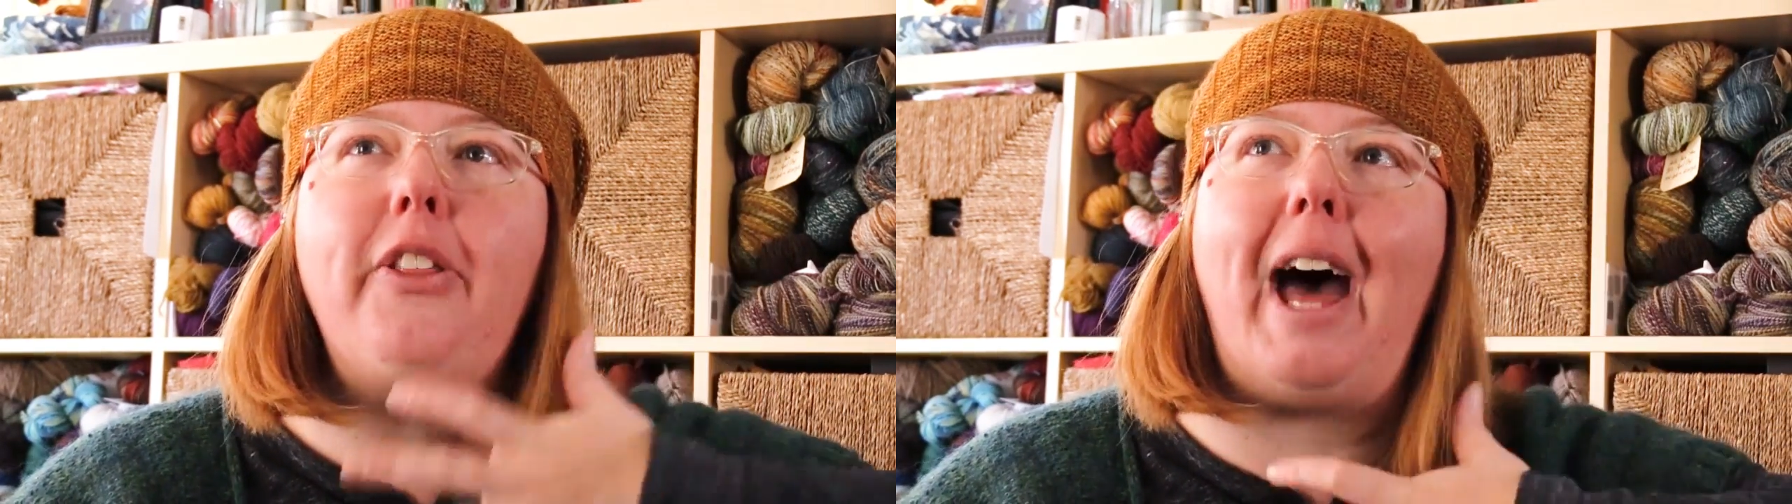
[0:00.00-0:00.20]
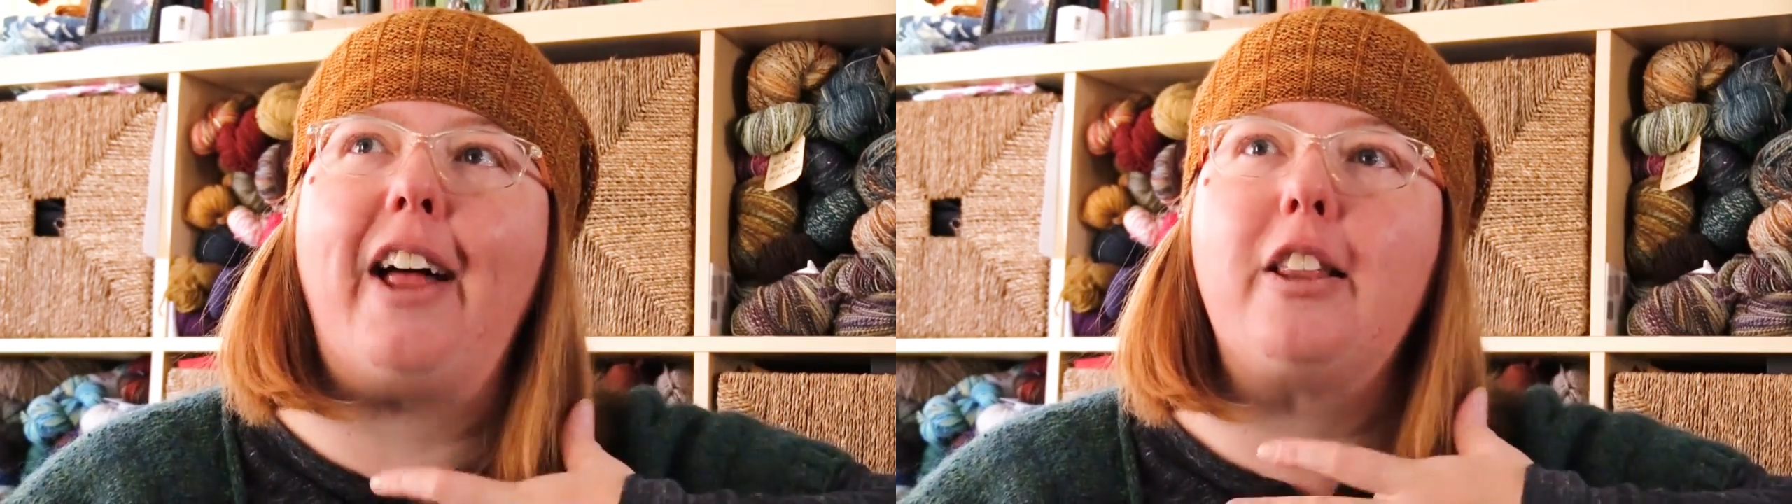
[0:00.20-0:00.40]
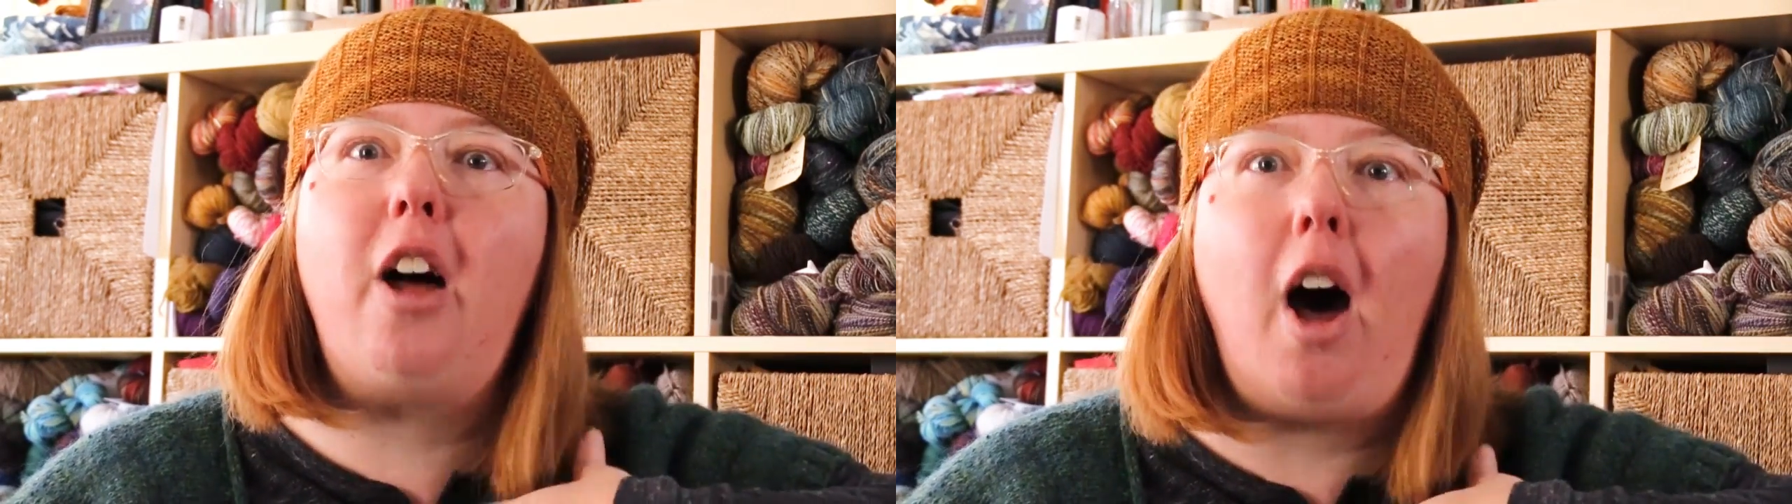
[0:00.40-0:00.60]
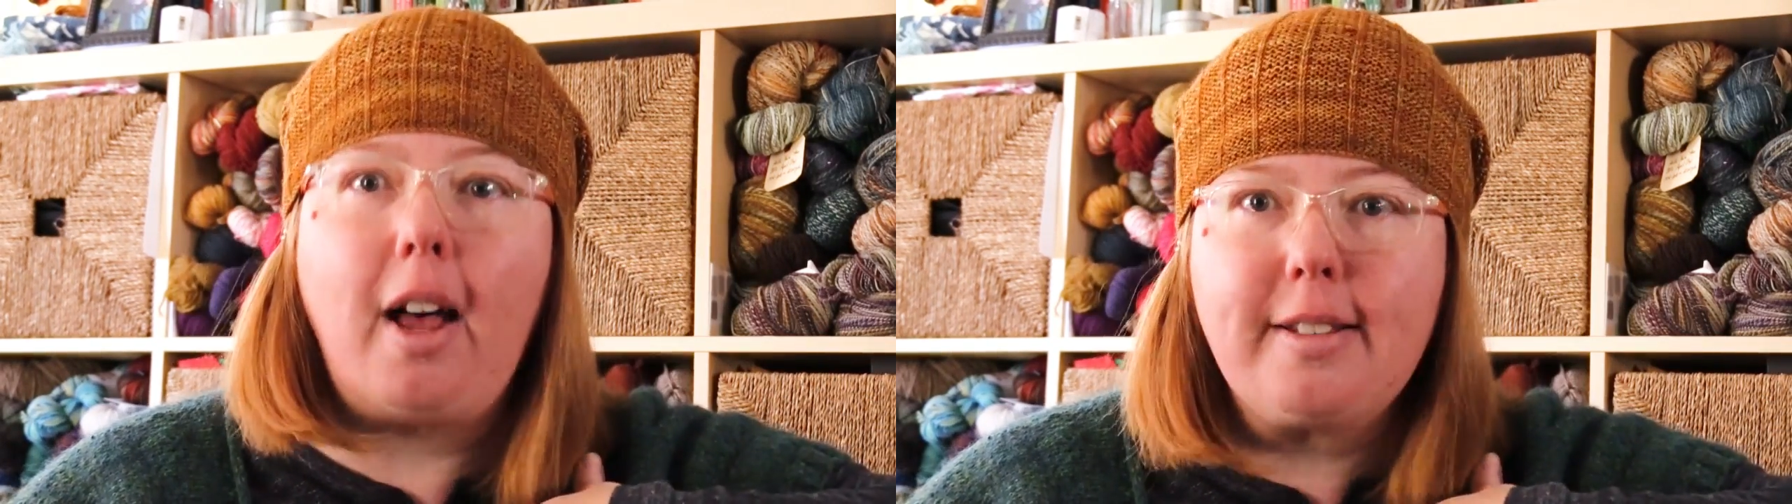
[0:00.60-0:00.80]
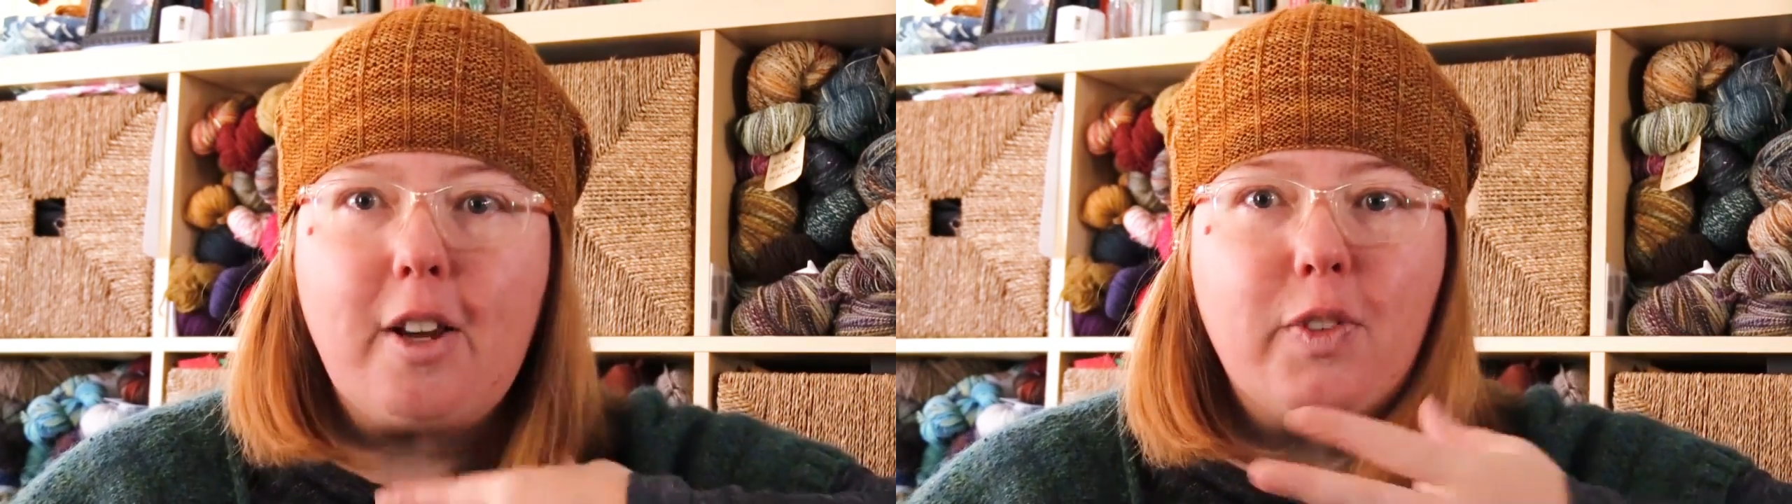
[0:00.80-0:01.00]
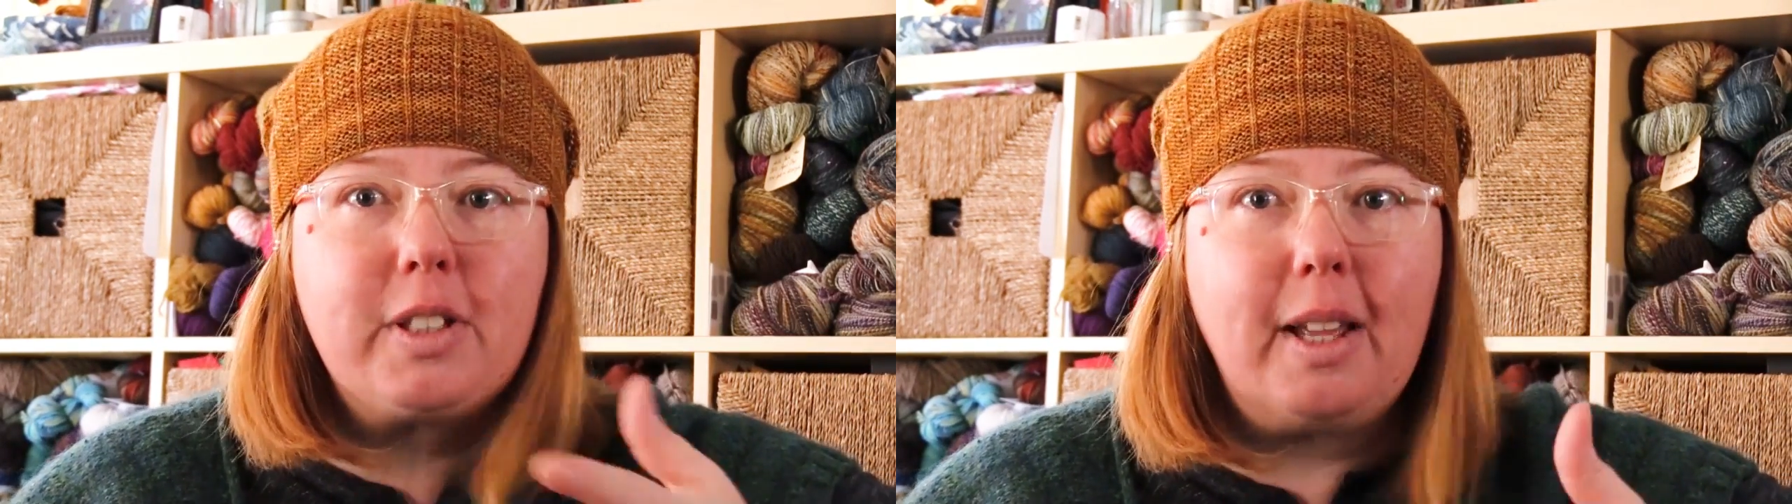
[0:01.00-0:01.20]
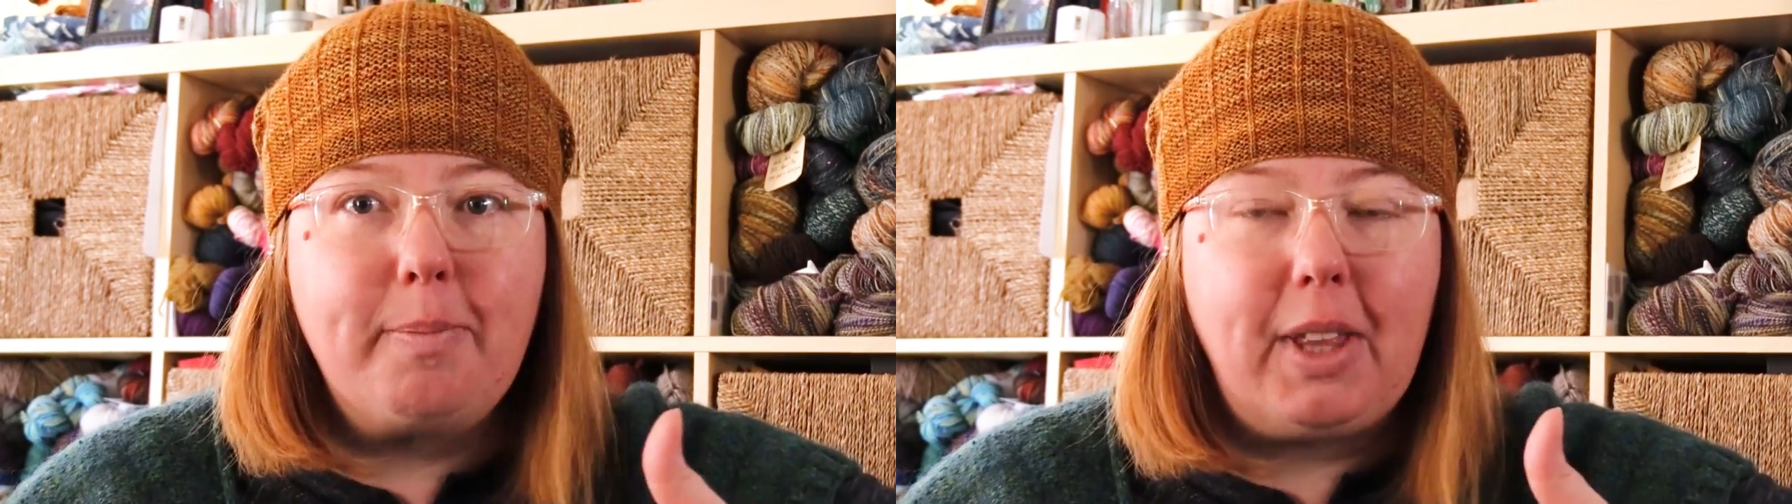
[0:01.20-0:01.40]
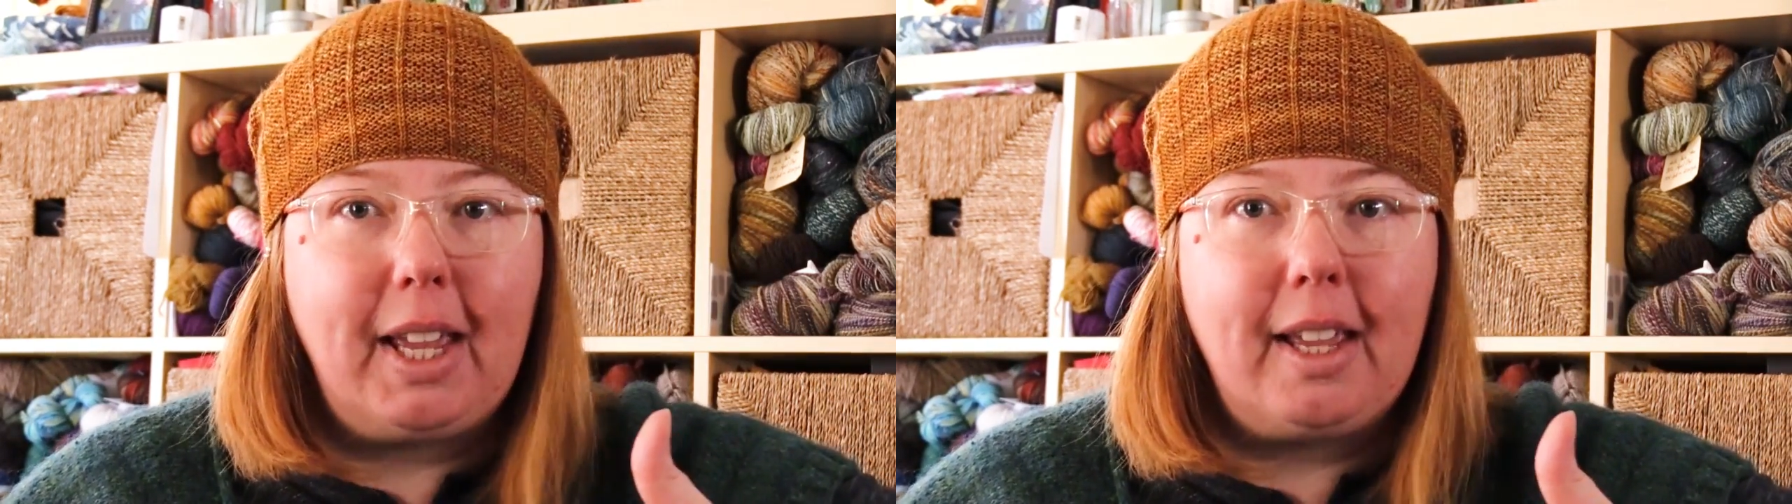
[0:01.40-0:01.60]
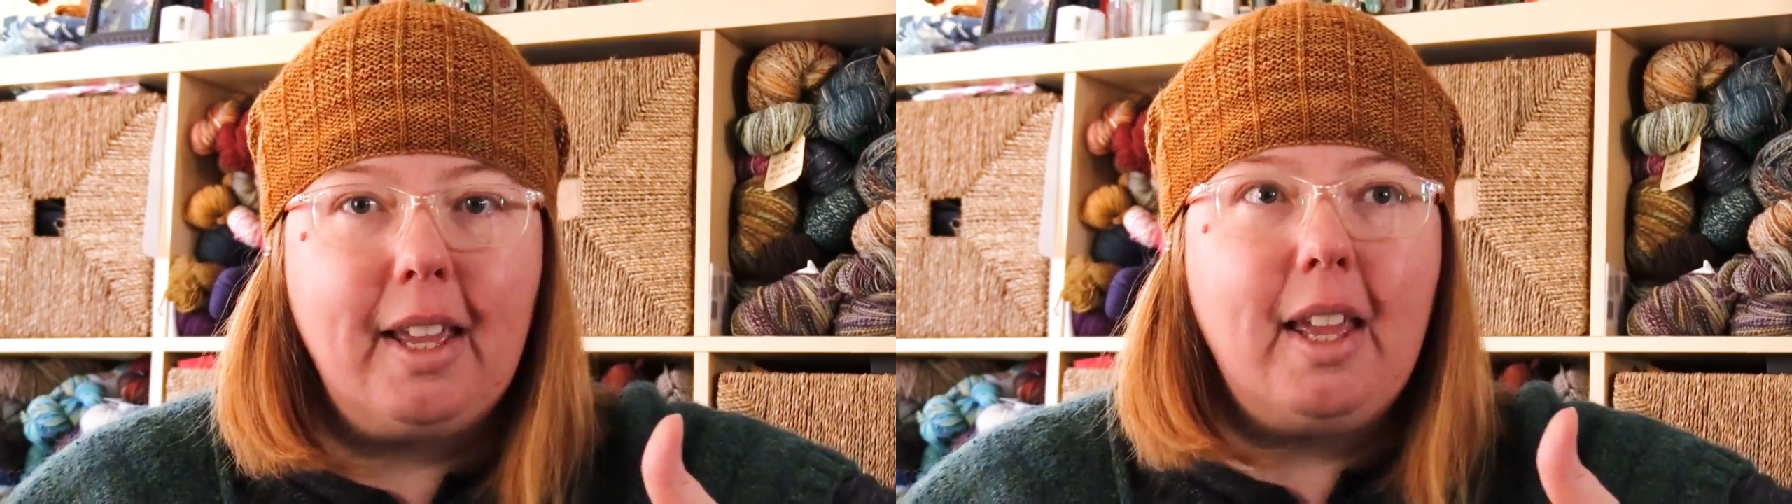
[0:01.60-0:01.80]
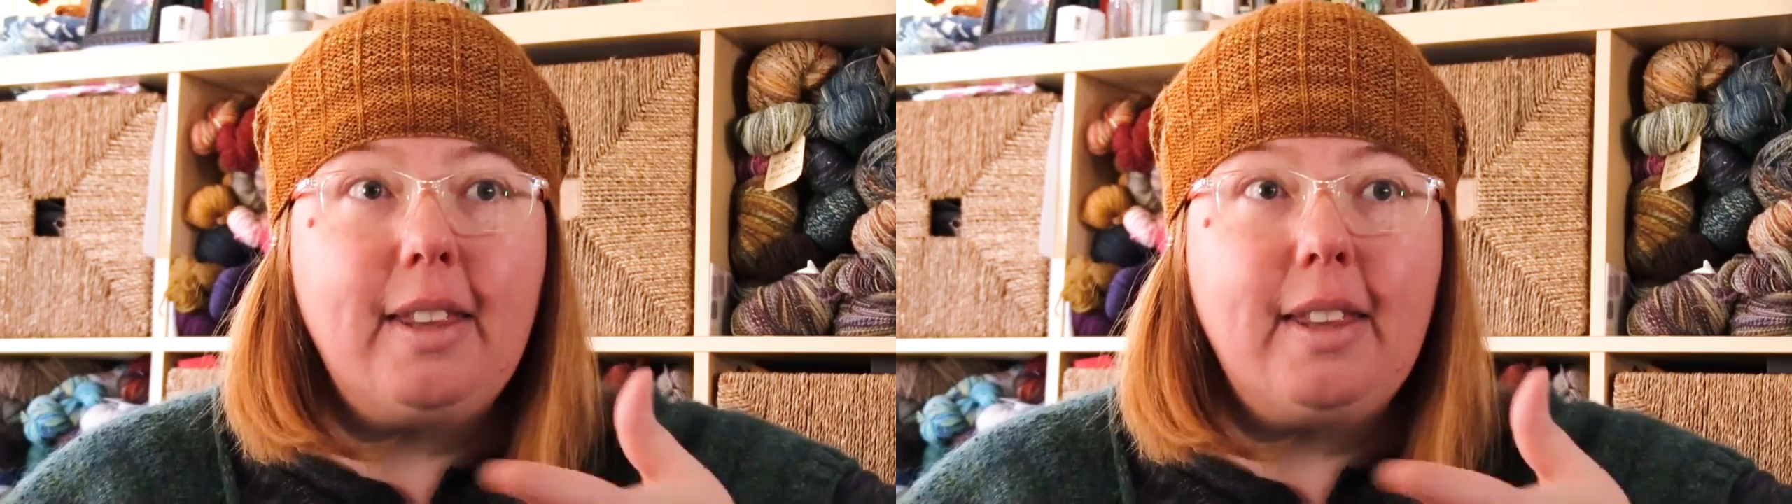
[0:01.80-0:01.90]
that loss over something